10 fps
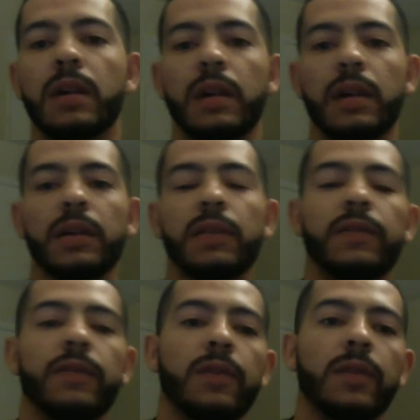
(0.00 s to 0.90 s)
Another
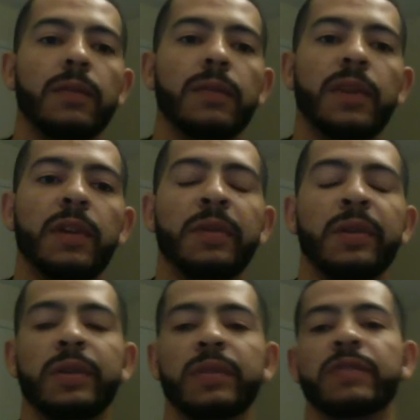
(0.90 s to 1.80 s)

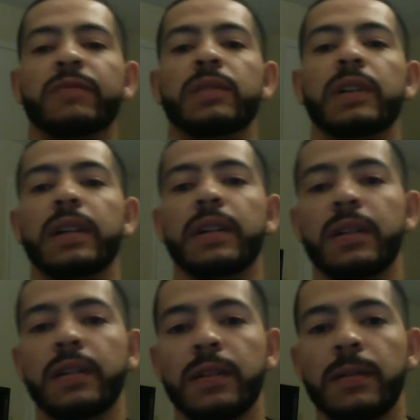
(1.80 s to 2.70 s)
therapeutic use of play
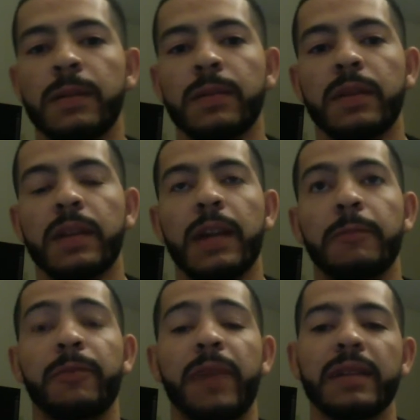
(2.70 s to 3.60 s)
could be the game
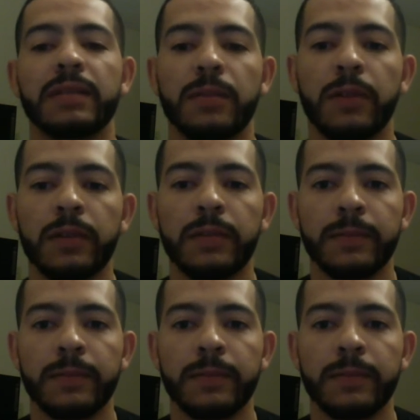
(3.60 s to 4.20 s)
of basketball.